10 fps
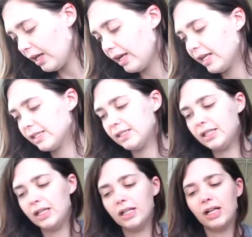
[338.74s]
Next
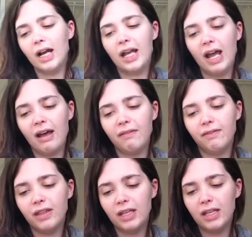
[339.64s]
here I
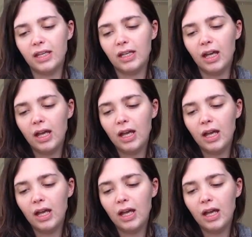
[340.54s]
have the